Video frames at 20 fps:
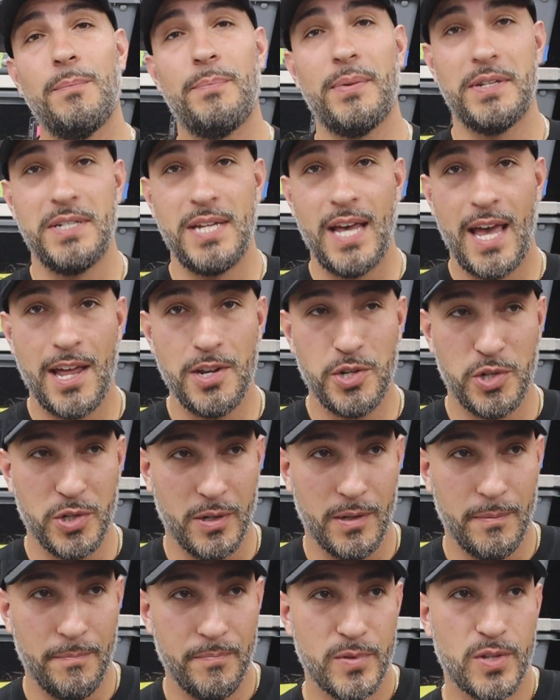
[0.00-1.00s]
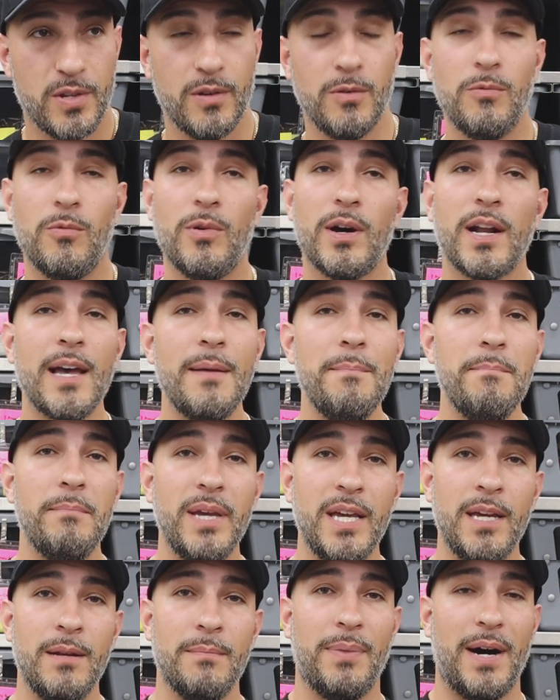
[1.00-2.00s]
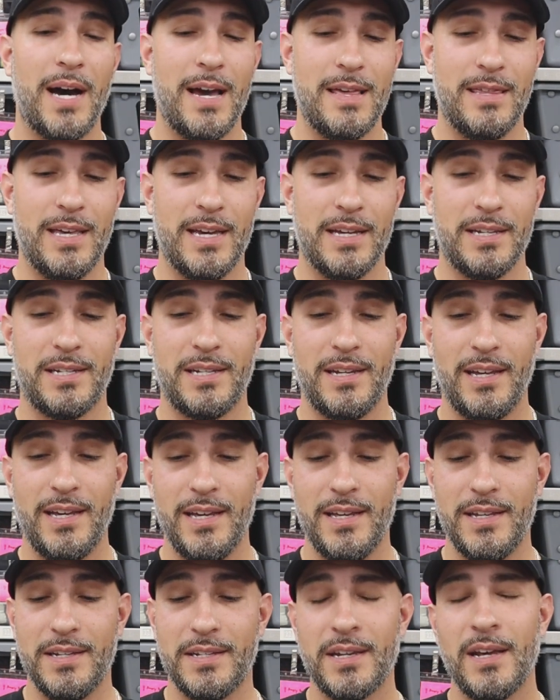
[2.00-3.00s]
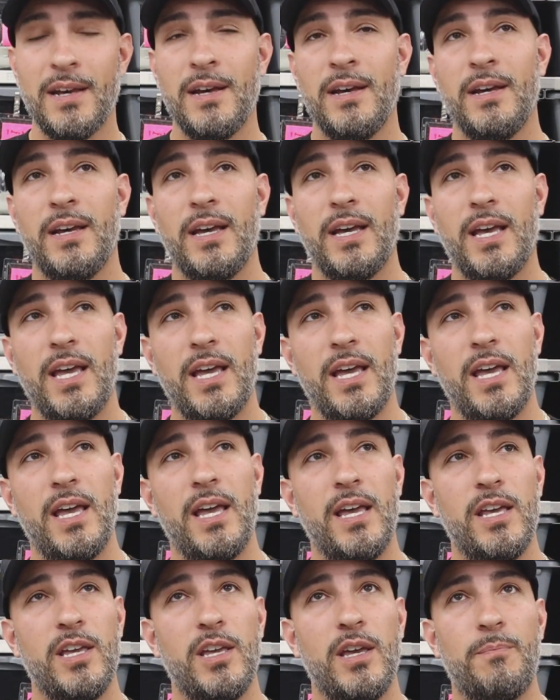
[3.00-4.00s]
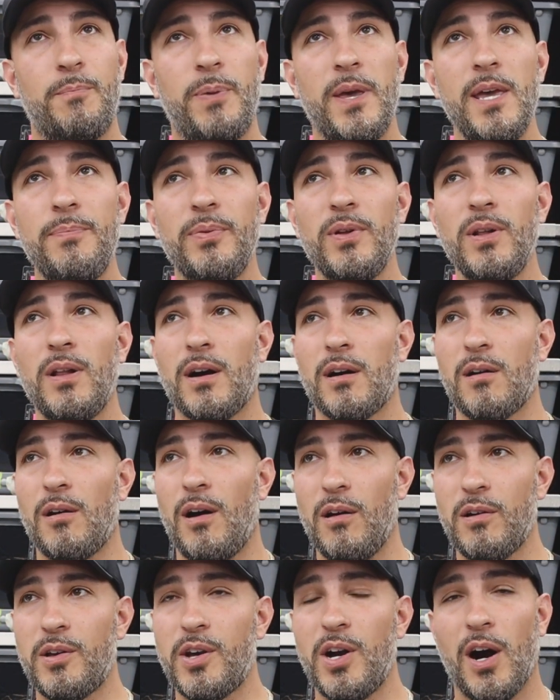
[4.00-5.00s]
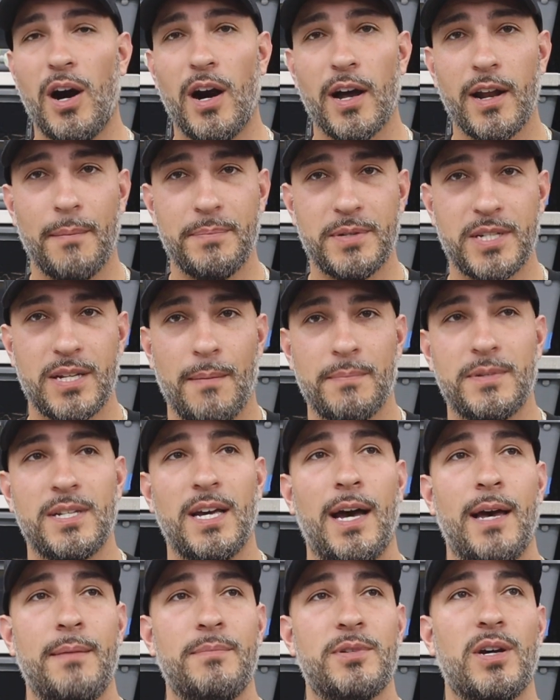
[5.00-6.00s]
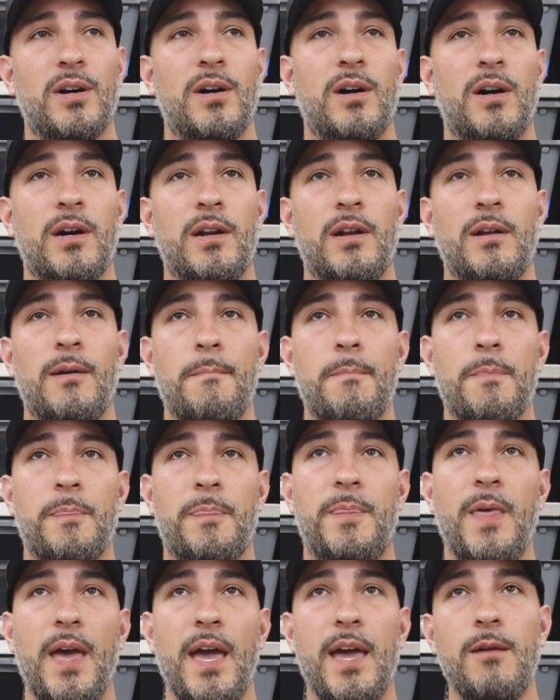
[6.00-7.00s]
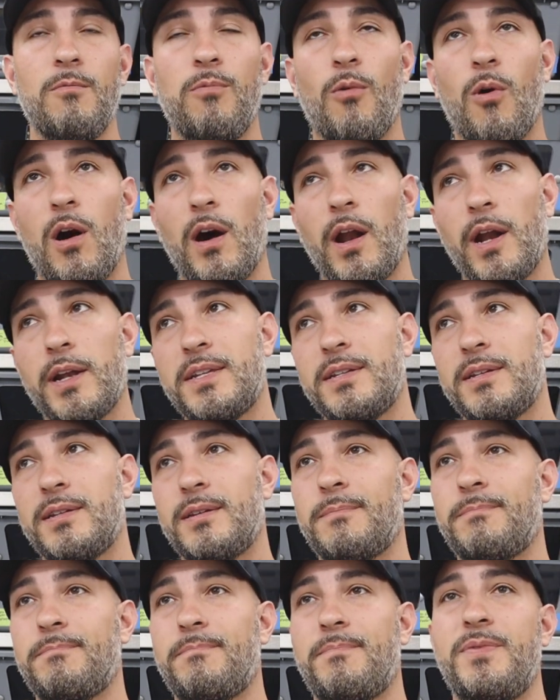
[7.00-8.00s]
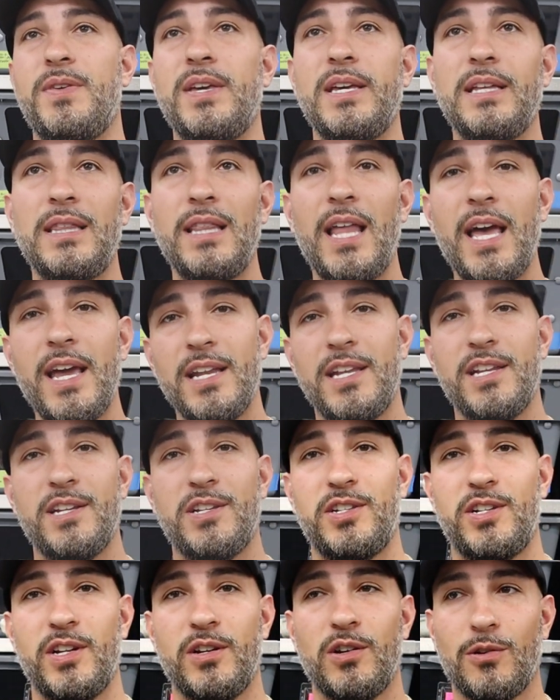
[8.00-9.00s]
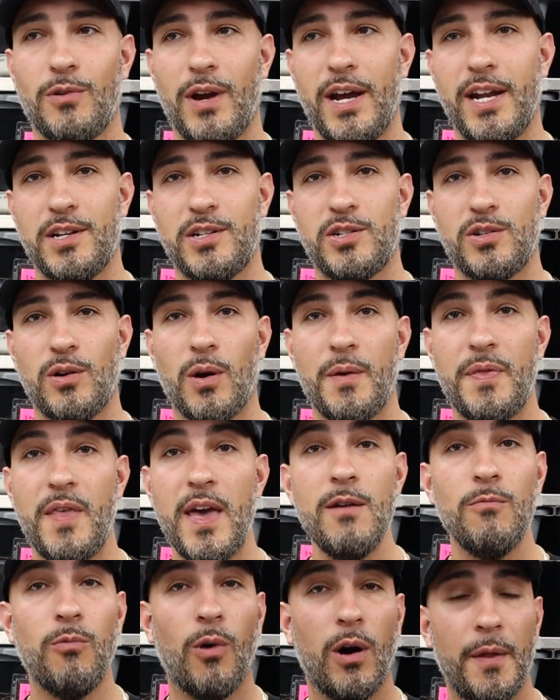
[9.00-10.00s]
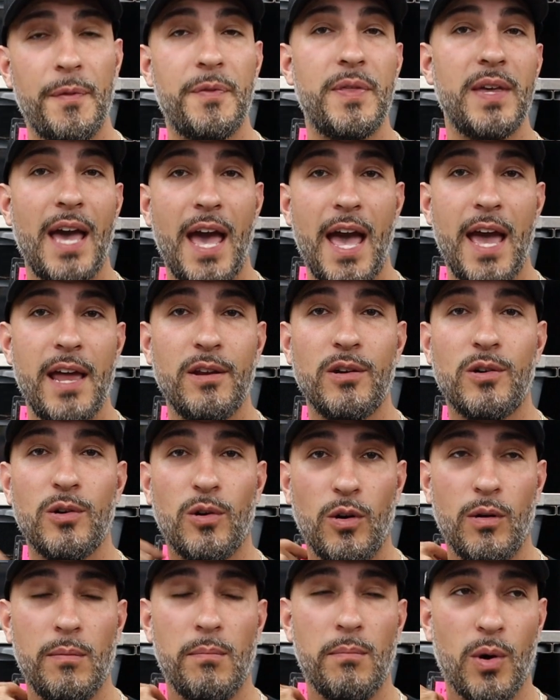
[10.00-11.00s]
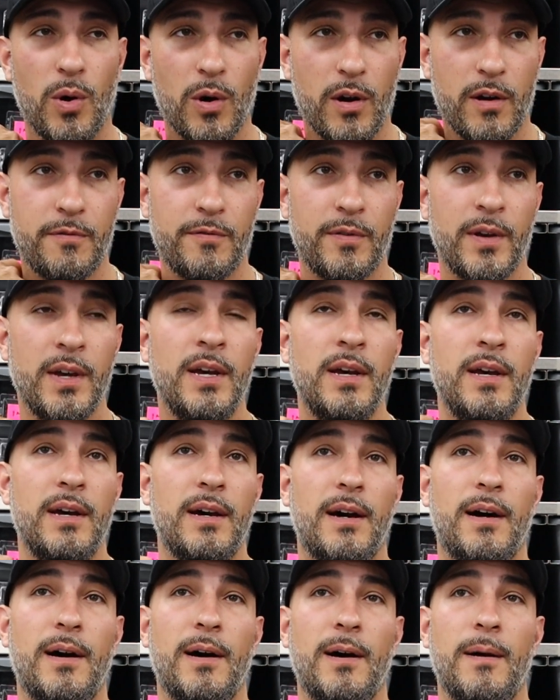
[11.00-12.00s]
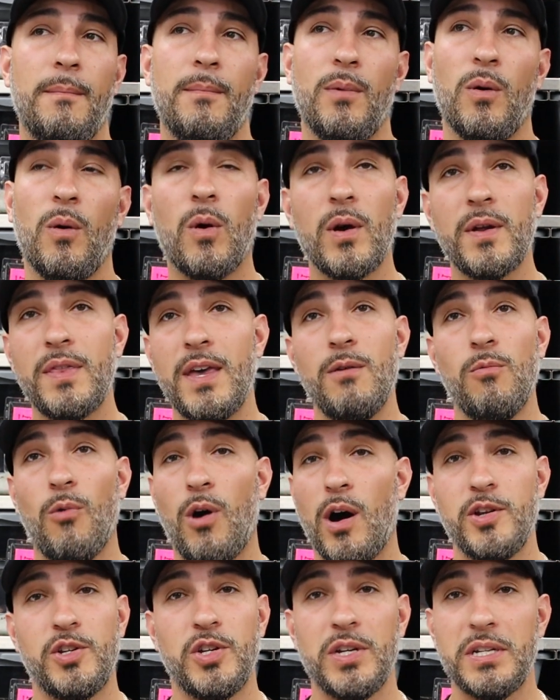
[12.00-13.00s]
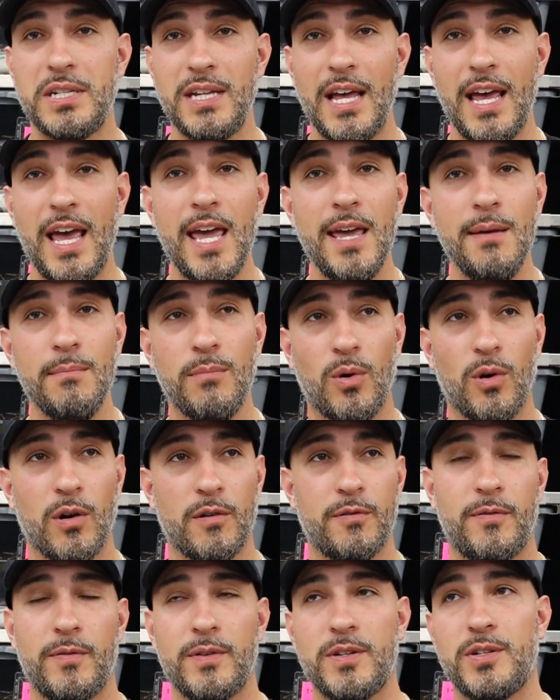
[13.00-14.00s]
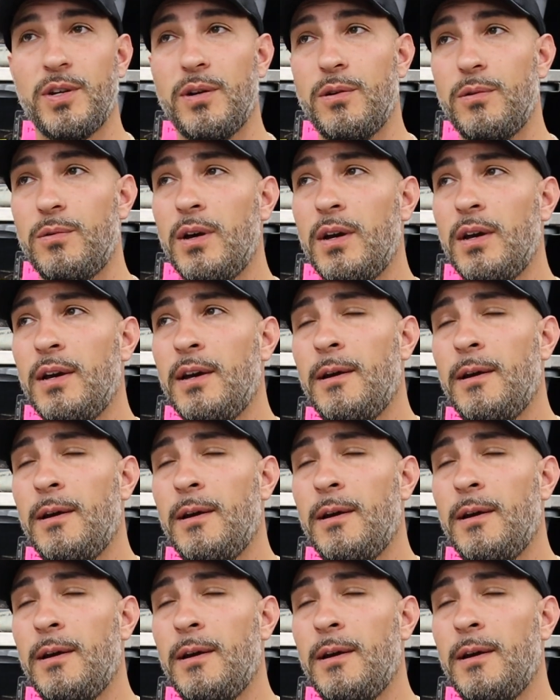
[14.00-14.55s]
the potential. So what I mean by this is people are all caught up sometimes on they want the latest and greatest, or they want the end goal morph, or they want just a morph. So